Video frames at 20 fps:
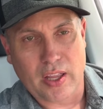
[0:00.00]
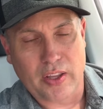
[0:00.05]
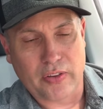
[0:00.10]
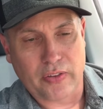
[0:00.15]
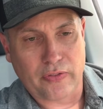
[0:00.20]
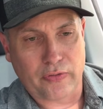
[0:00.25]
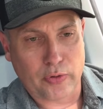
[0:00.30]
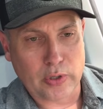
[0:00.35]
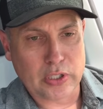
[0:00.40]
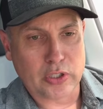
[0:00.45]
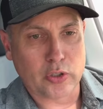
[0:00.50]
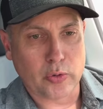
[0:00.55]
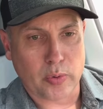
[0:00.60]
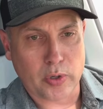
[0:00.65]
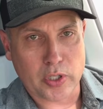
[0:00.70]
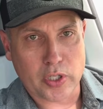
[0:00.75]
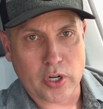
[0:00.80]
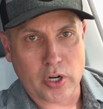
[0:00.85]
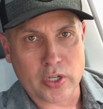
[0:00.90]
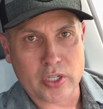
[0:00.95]
free
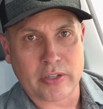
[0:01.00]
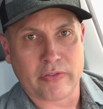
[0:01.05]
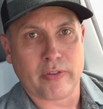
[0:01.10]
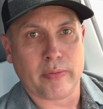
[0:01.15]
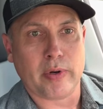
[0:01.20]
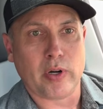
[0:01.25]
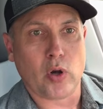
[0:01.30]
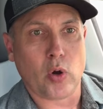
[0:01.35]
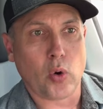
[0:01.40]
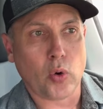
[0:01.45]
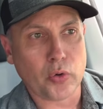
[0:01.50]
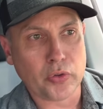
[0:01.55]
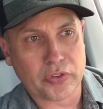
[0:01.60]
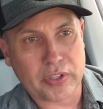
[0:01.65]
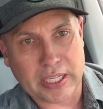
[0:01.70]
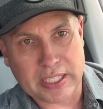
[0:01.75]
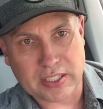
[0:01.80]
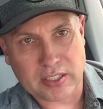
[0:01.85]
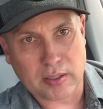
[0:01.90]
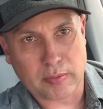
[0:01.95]
supercharging from an old
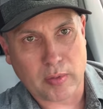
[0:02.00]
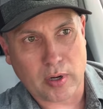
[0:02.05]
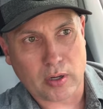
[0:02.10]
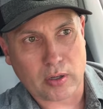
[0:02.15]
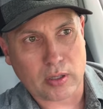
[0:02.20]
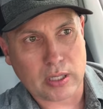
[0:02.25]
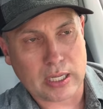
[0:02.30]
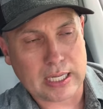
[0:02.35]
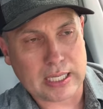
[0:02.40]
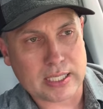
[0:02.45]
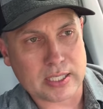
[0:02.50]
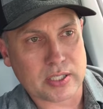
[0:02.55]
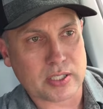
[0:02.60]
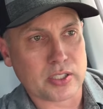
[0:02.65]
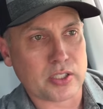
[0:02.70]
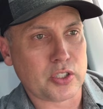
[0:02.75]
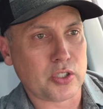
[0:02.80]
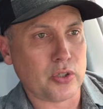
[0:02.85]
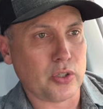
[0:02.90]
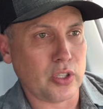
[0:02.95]
Tesla Model S
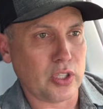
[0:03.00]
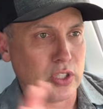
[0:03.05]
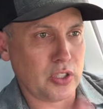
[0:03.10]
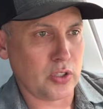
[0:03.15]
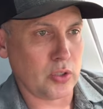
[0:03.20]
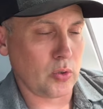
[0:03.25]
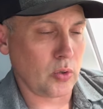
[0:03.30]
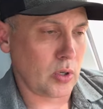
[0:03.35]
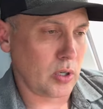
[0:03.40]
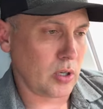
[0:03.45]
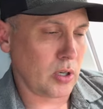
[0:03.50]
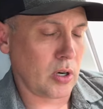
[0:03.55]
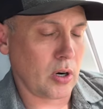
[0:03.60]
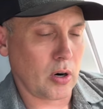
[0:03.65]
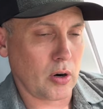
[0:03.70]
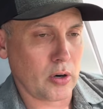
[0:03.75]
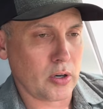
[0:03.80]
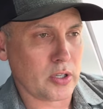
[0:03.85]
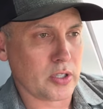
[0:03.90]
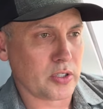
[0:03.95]
to these new
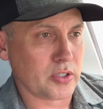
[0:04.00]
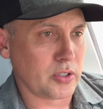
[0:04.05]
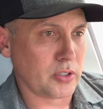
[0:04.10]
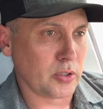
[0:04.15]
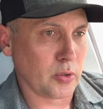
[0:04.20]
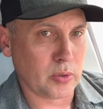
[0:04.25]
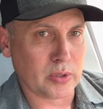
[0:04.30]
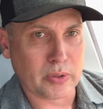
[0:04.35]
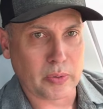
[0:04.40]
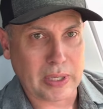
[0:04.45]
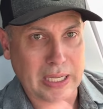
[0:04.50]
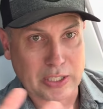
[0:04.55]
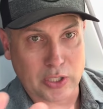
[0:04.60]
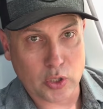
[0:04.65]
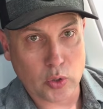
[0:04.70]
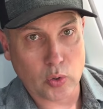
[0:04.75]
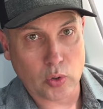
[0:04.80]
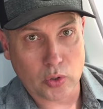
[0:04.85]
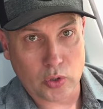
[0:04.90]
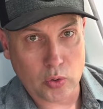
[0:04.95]
cars. So we had
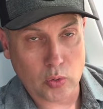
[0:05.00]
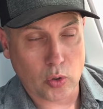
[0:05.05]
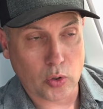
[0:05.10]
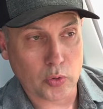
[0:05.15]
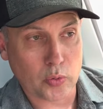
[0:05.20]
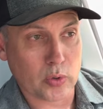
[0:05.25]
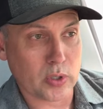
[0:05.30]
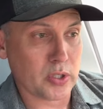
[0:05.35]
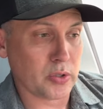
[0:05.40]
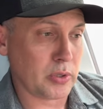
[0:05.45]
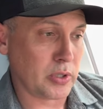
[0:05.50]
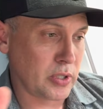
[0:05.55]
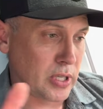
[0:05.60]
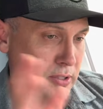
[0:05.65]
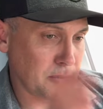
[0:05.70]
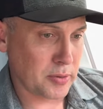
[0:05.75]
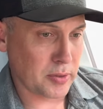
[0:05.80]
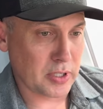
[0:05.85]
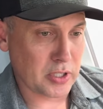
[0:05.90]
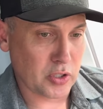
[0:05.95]
two old ones, we
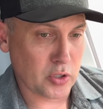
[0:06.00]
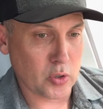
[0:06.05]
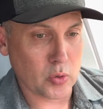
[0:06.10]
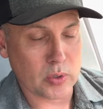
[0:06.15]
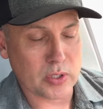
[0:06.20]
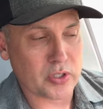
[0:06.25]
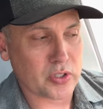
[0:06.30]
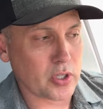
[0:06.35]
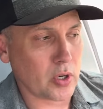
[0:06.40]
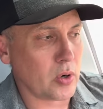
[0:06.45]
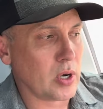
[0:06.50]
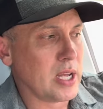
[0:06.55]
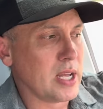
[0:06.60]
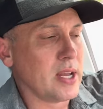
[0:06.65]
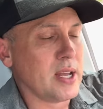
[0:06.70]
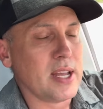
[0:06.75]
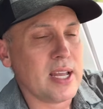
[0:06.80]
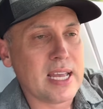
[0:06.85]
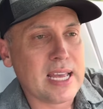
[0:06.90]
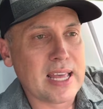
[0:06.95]
transferred these new ones. So
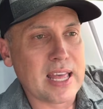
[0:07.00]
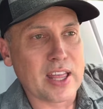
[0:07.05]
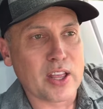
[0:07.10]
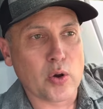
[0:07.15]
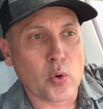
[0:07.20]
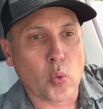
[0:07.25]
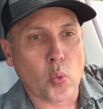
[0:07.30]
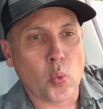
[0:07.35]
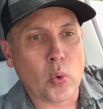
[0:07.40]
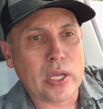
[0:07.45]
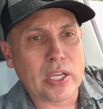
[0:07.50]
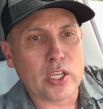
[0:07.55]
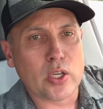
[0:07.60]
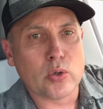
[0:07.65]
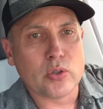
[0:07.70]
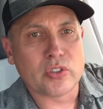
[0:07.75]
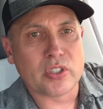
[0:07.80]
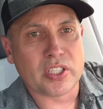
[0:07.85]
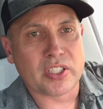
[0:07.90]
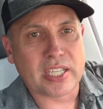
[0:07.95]
we
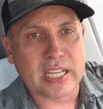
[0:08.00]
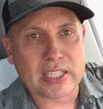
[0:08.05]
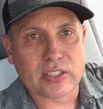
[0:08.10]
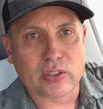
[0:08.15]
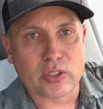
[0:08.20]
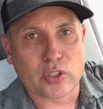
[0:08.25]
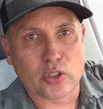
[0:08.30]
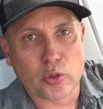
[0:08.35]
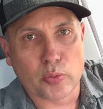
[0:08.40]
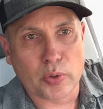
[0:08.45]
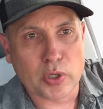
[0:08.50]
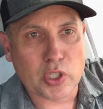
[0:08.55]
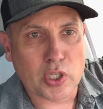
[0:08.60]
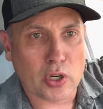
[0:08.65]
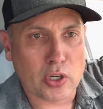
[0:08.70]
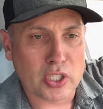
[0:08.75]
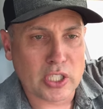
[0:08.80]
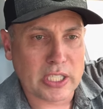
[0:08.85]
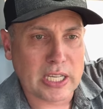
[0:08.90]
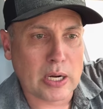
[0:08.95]
use the Tesla
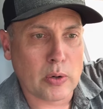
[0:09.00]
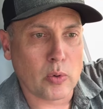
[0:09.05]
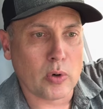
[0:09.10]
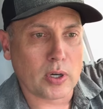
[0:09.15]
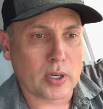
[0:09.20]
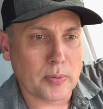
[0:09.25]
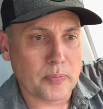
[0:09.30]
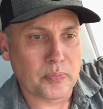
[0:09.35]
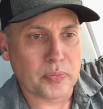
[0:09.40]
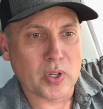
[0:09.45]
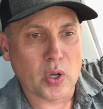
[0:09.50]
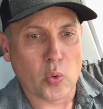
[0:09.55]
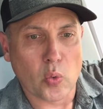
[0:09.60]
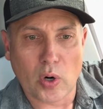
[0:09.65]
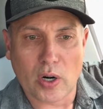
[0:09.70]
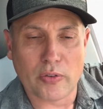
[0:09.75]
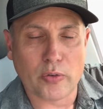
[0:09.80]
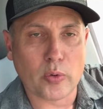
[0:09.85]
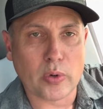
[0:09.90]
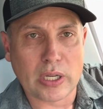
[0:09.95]
supercharging network
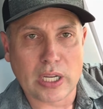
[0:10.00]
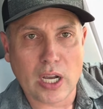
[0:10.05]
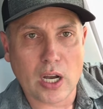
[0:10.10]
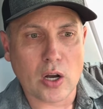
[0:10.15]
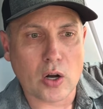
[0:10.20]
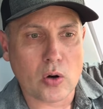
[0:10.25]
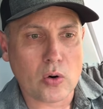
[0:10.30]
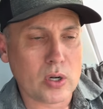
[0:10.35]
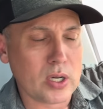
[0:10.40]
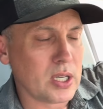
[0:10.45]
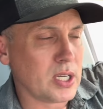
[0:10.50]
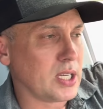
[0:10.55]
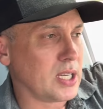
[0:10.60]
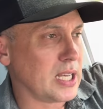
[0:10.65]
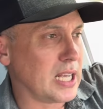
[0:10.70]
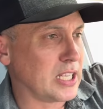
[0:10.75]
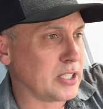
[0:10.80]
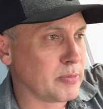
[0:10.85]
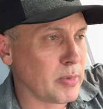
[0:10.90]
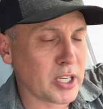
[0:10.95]
wherever we go
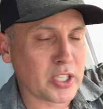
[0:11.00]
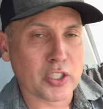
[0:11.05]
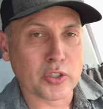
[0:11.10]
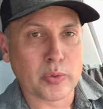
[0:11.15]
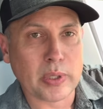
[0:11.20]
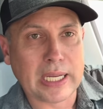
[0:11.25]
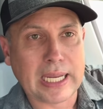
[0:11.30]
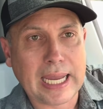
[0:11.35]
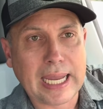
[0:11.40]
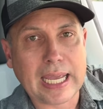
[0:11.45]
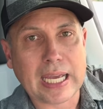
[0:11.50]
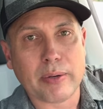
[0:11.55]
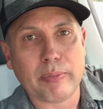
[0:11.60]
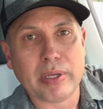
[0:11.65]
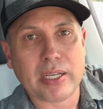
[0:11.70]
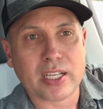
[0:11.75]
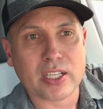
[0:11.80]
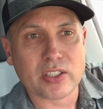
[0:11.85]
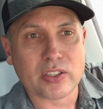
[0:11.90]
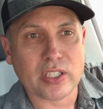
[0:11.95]
as much as we can,
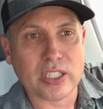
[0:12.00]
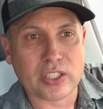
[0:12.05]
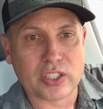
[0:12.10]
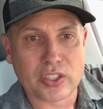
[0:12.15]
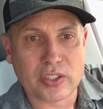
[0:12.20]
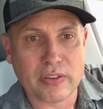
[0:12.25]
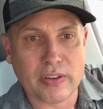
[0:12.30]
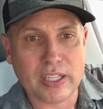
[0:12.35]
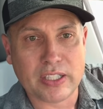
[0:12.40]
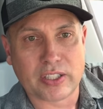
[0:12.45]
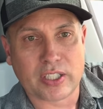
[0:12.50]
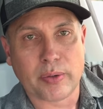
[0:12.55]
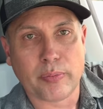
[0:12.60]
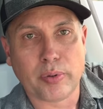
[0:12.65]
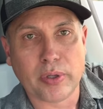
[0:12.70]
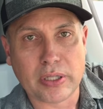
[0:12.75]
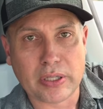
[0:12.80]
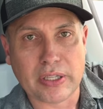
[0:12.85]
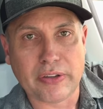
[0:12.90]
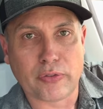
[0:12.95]
because it's
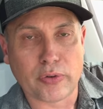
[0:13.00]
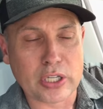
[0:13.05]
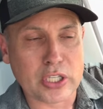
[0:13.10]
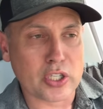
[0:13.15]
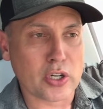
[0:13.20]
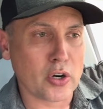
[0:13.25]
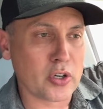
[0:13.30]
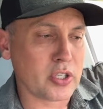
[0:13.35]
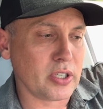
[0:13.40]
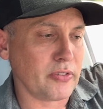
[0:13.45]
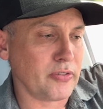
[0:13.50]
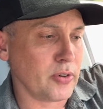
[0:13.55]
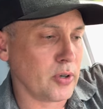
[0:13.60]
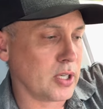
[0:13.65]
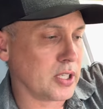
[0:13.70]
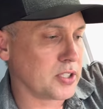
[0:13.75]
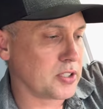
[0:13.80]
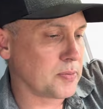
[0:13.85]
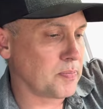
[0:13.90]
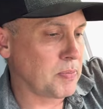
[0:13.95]
completely free charging for
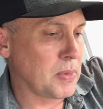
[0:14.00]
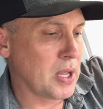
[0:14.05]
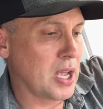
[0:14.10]
us.